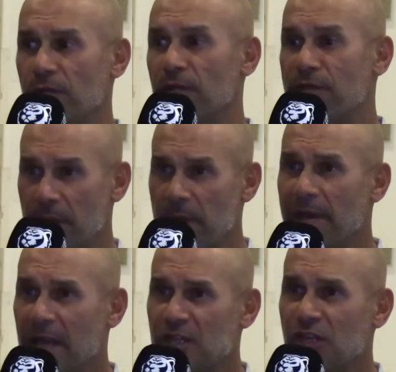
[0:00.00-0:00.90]
From the
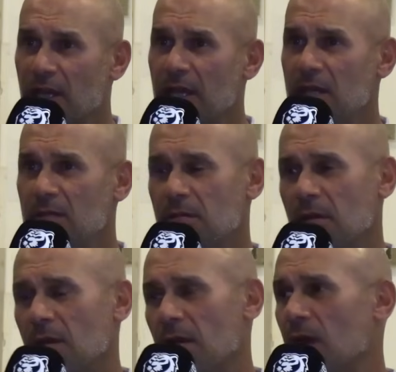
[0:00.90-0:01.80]
Malaysian league,
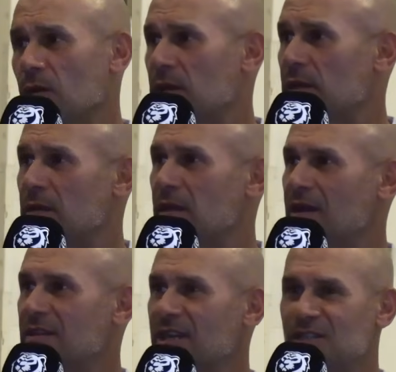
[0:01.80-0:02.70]
oh look,
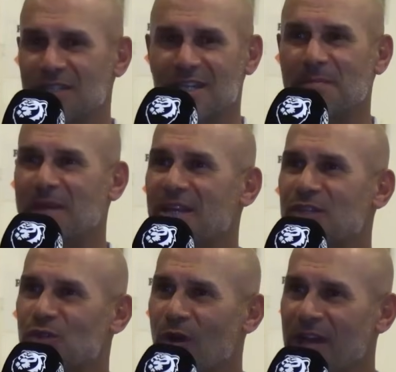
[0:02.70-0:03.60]
they just keep getting
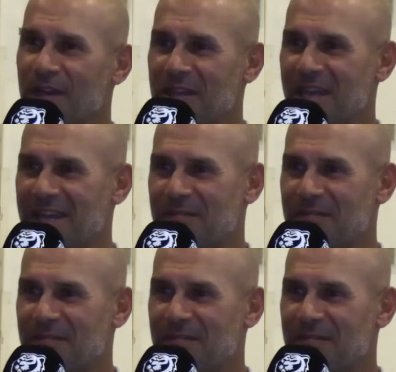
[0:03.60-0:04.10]
stronger, don't they?